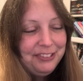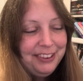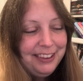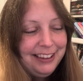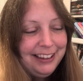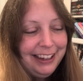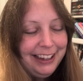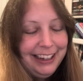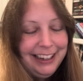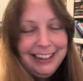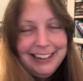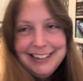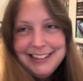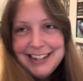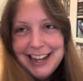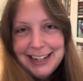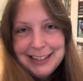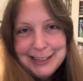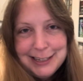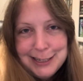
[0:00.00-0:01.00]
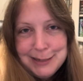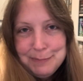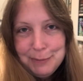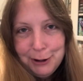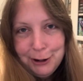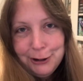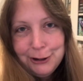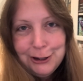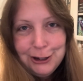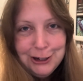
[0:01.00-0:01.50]
like dad's
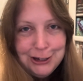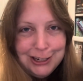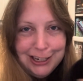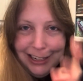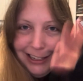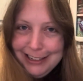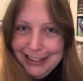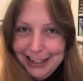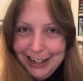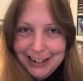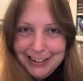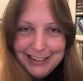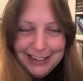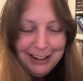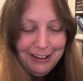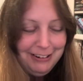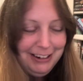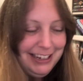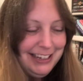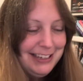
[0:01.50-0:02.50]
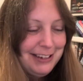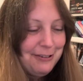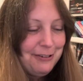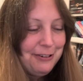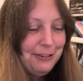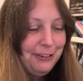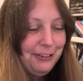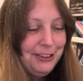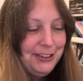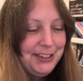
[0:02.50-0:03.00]
spot cushion, you know, to go in his
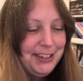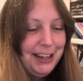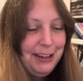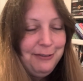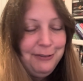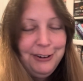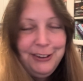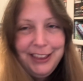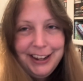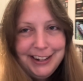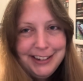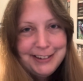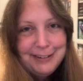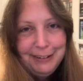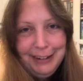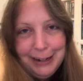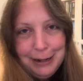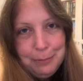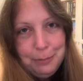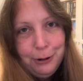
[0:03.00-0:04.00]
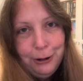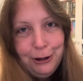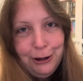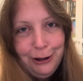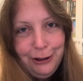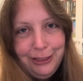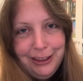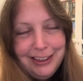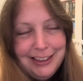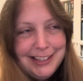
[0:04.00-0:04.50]
corner on the sofa, and then it's got like a pocket
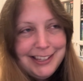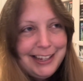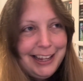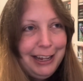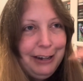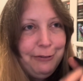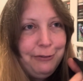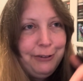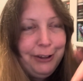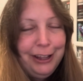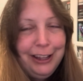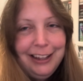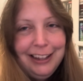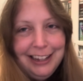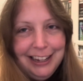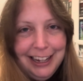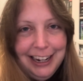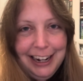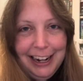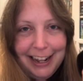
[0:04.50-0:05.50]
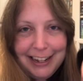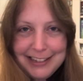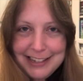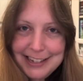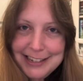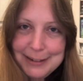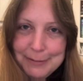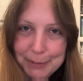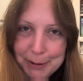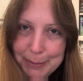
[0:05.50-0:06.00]
on the other side for
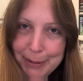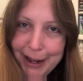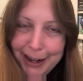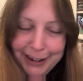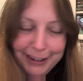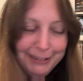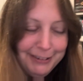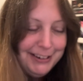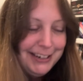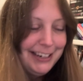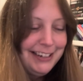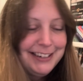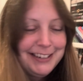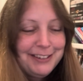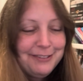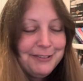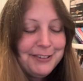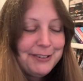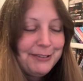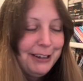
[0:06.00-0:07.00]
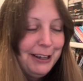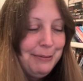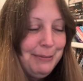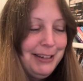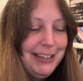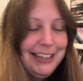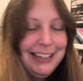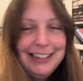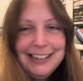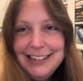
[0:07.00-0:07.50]
glasses and remote, which I just thought was quite
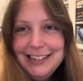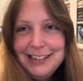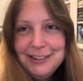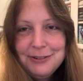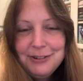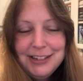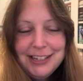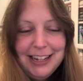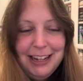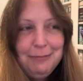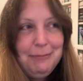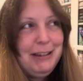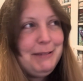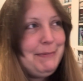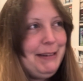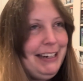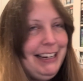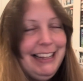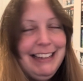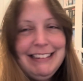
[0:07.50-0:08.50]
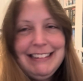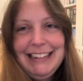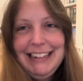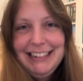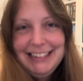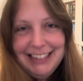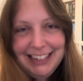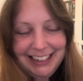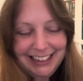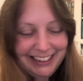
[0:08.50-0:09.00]
amusing because he's always like, where's my
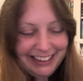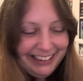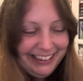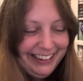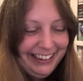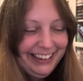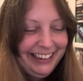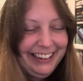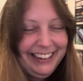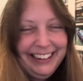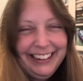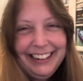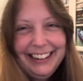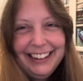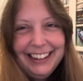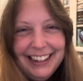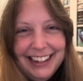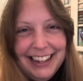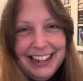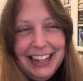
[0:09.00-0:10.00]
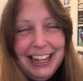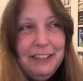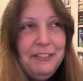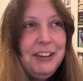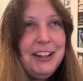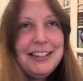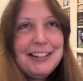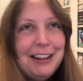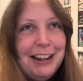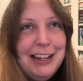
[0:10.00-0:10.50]
glasses? Even though
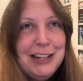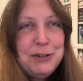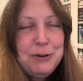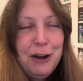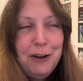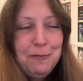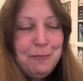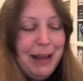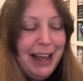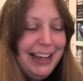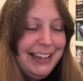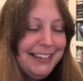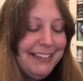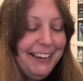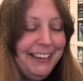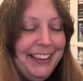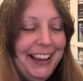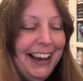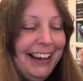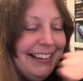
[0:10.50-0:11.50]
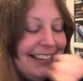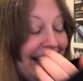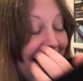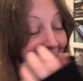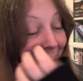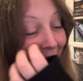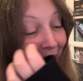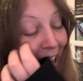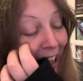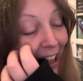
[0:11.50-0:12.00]
he's got like 12 pairs around the house.
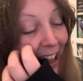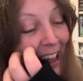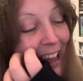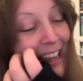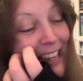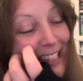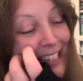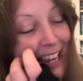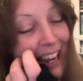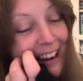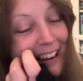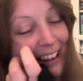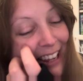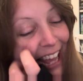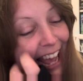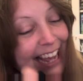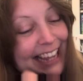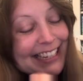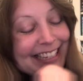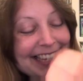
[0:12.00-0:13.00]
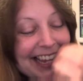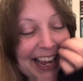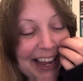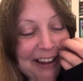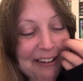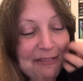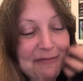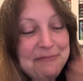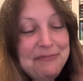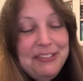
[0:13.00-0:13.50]
Anyway, so yes,
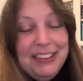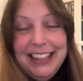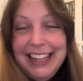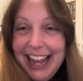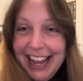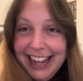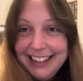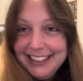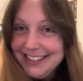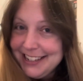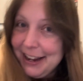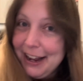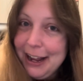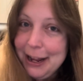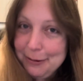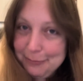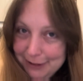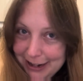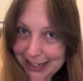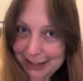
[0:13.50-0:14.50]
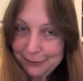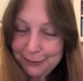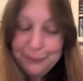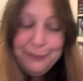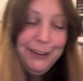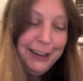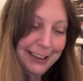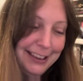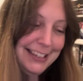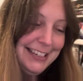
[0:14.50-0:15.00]
yeah, so I am ready for Father's